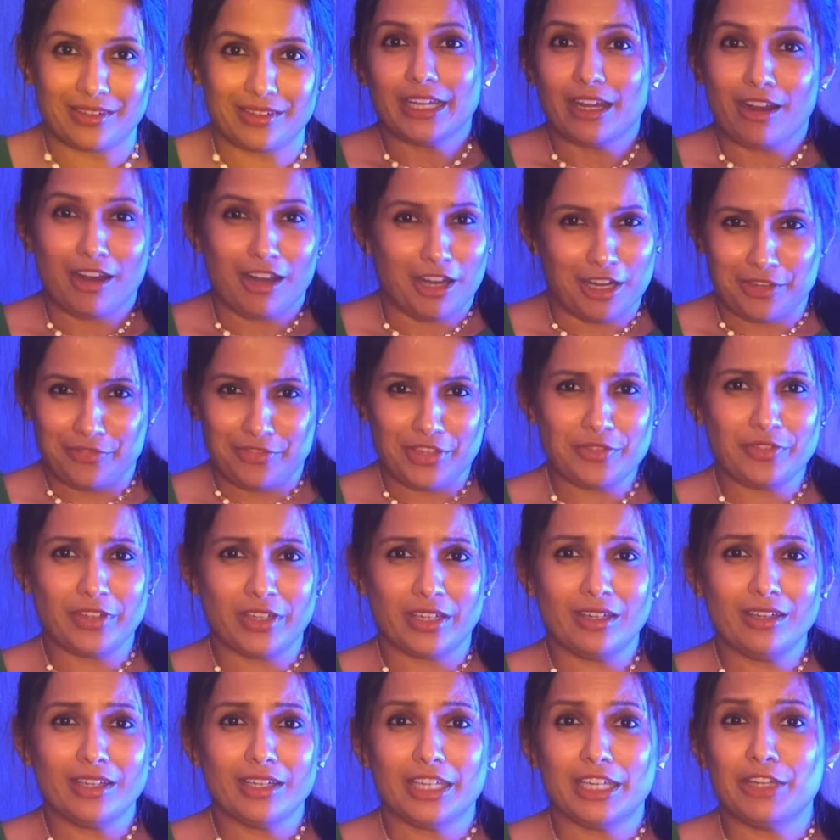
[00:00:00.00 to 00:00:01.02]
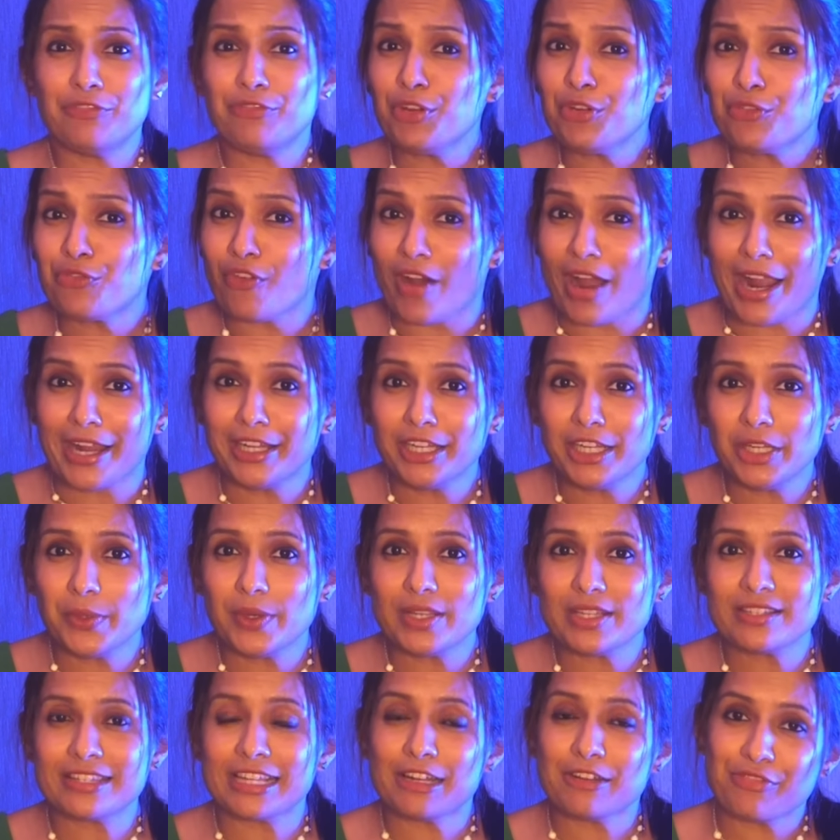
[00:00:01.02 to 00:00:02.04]
However, if you find
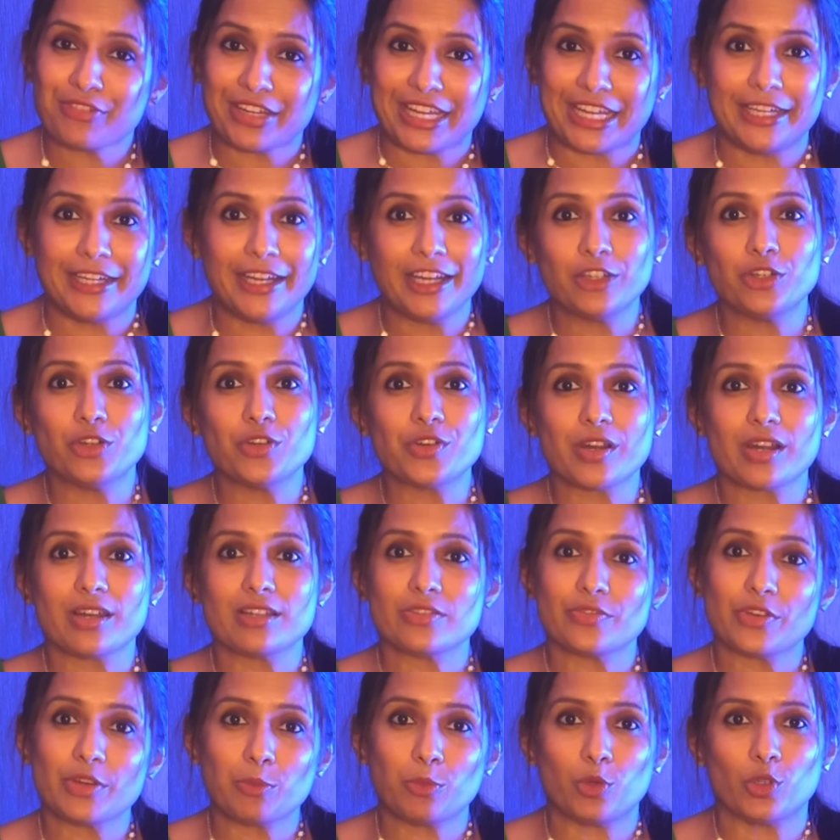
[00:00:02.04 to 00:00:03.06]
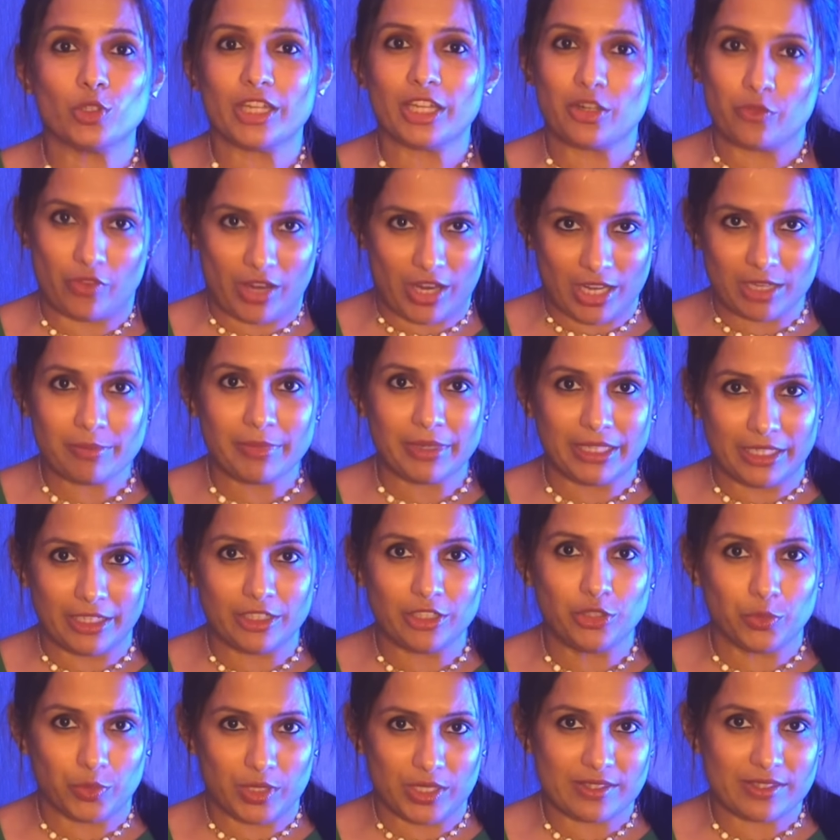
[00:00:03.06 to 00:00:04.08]
yourself needing to transfer more than 1 million
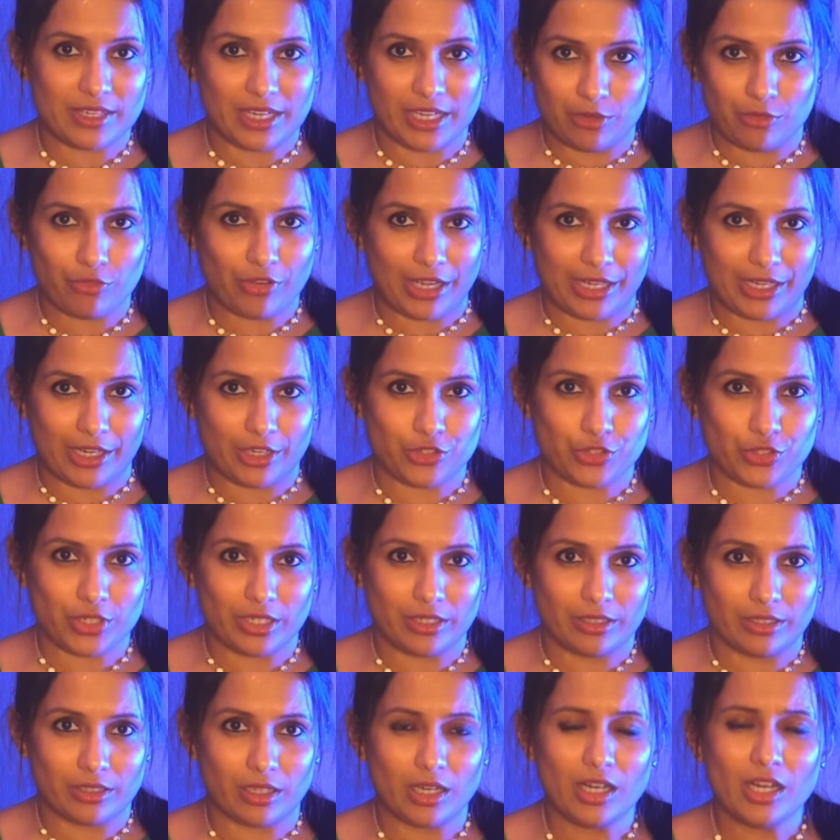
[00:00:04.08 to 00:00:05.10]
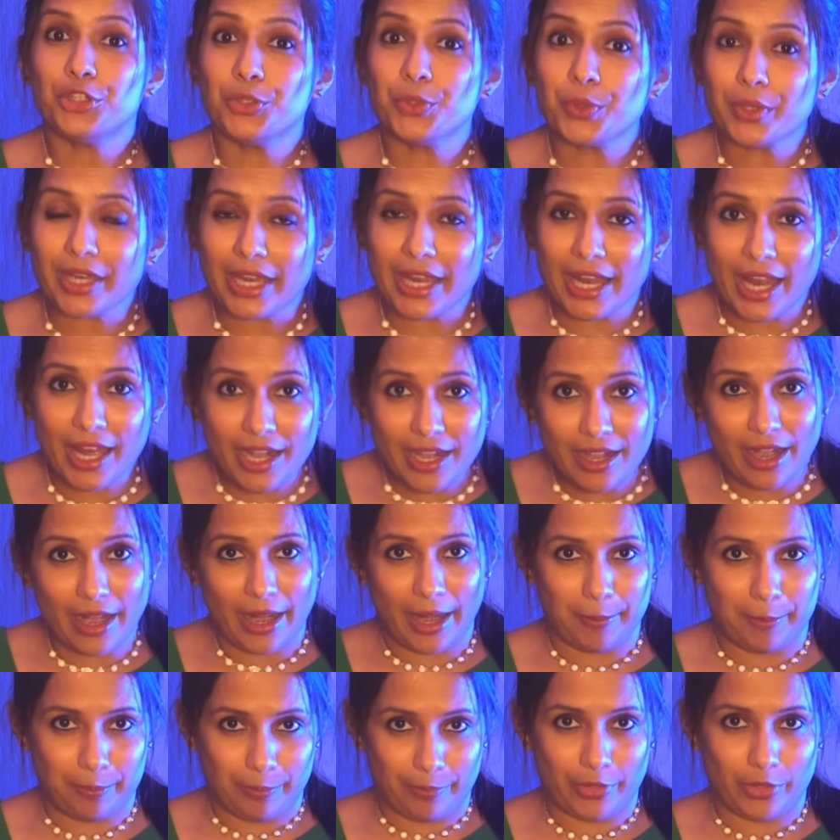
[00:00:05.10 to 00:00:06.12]
USD in financial year, you can
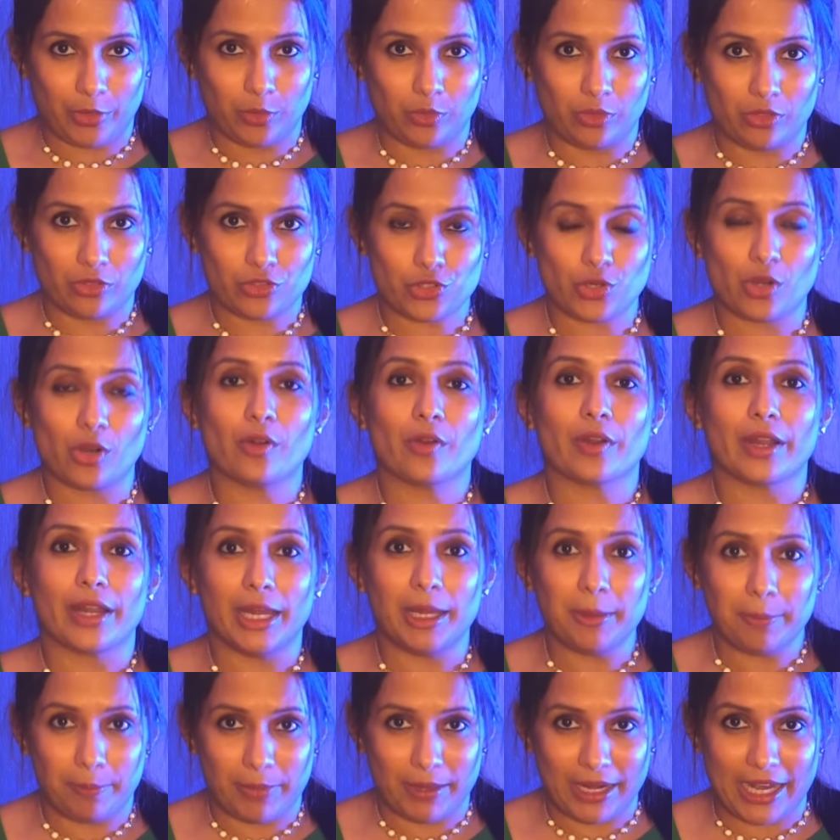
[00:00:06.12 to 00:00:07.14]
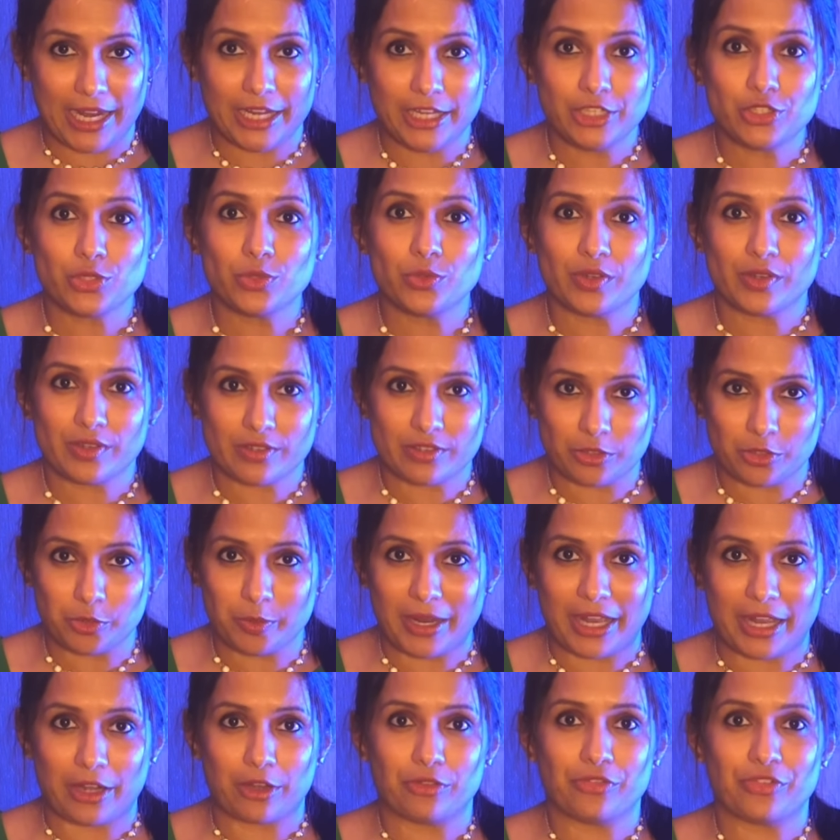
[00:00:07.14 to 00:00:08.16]
approach or apply to Reserve
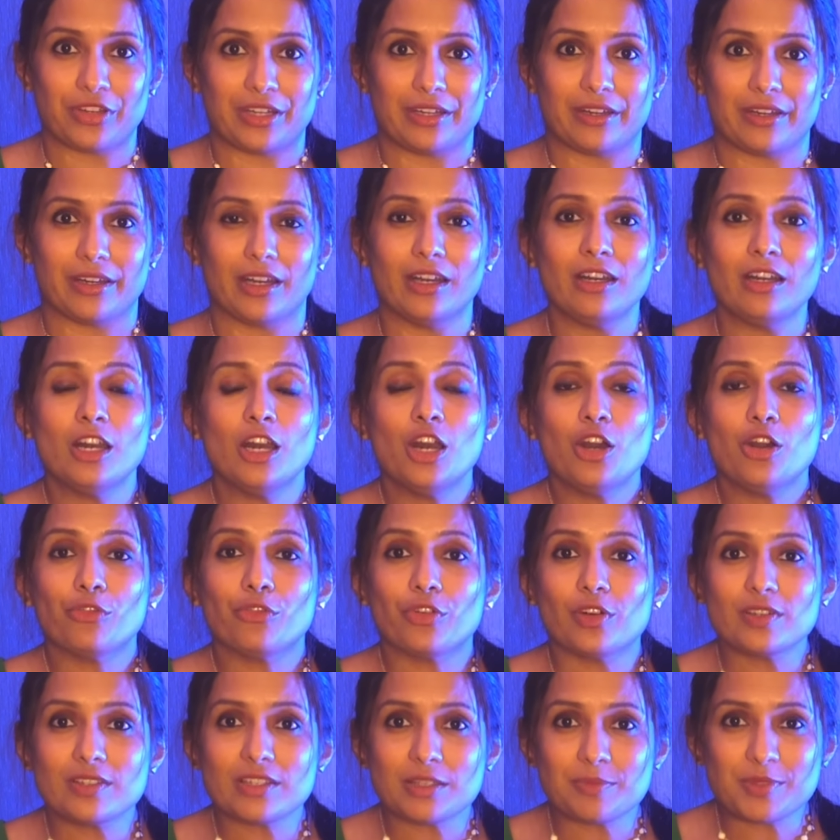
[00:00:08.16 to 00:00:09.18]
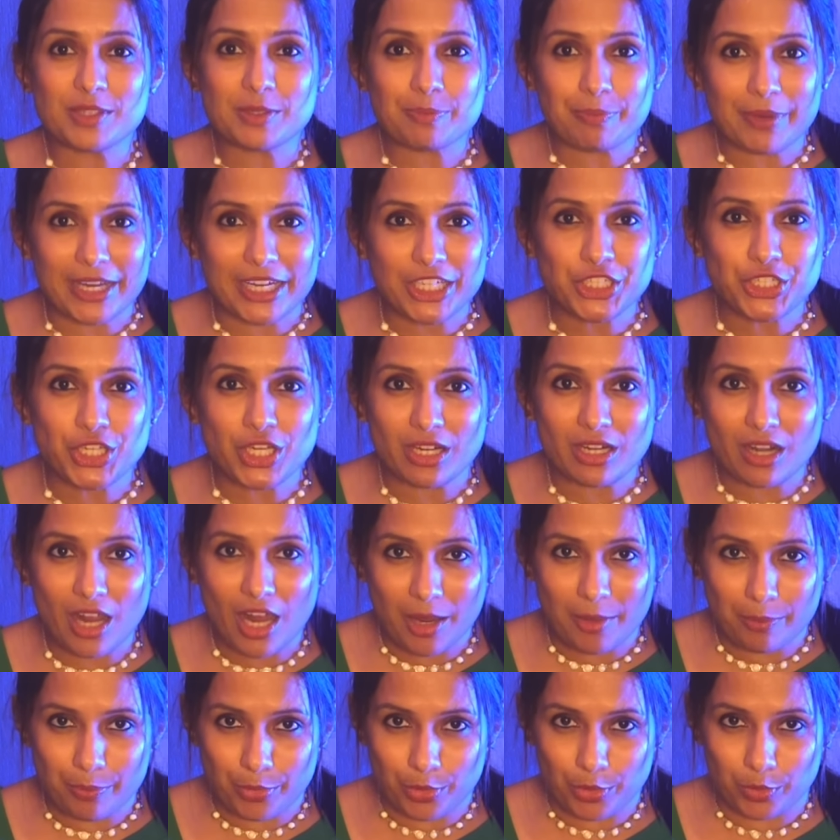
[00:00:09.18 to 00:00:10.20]
Bank of India for some special
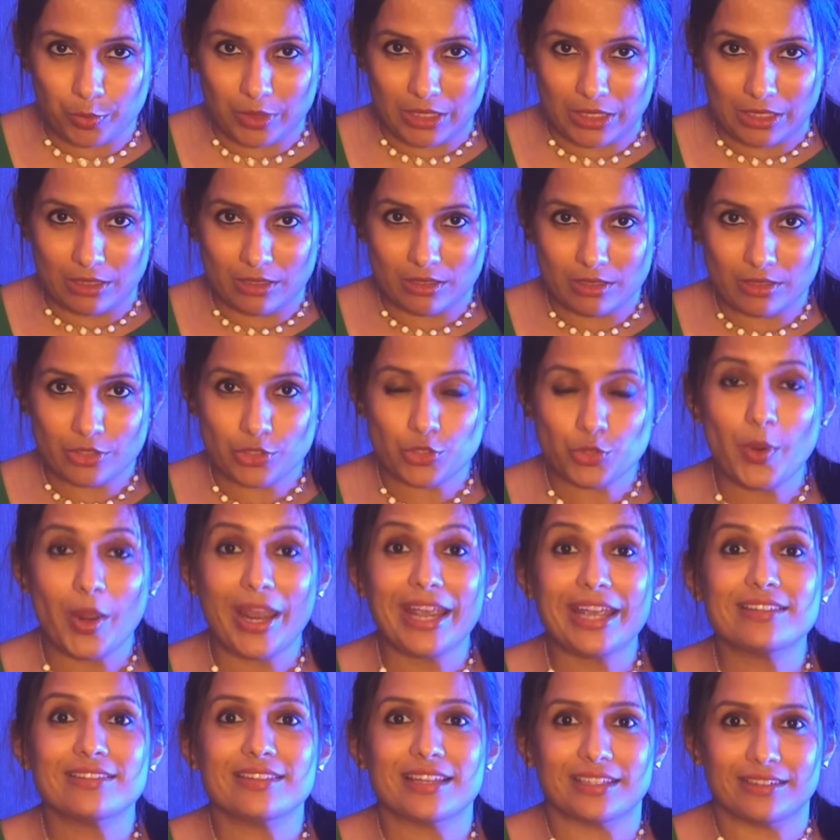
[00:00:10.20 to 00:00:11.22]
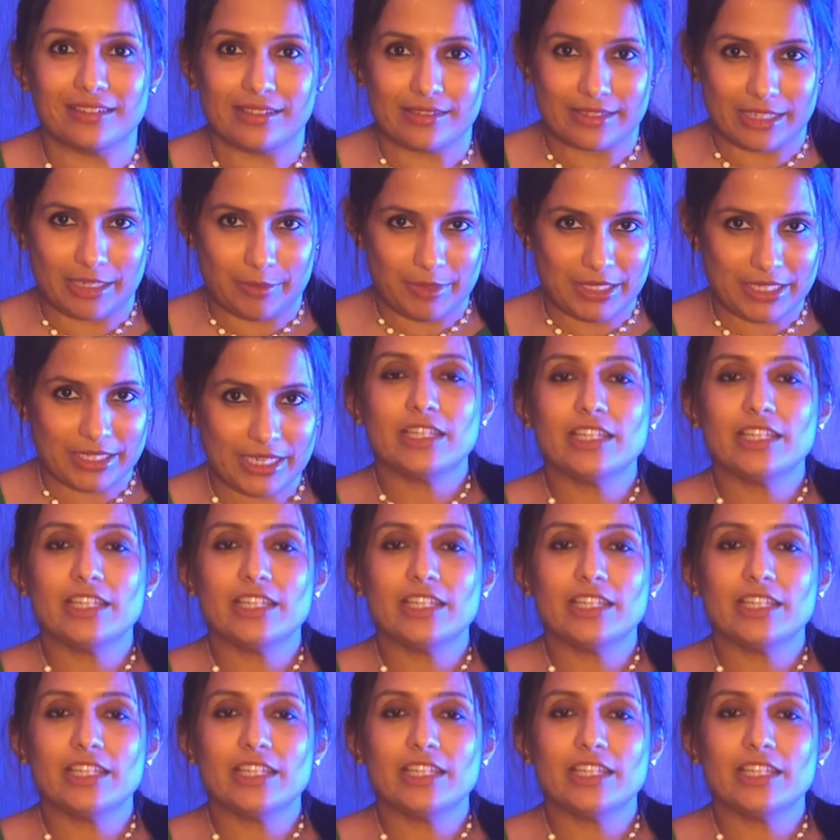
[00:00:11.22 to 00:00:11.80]
approval to exceed this limit.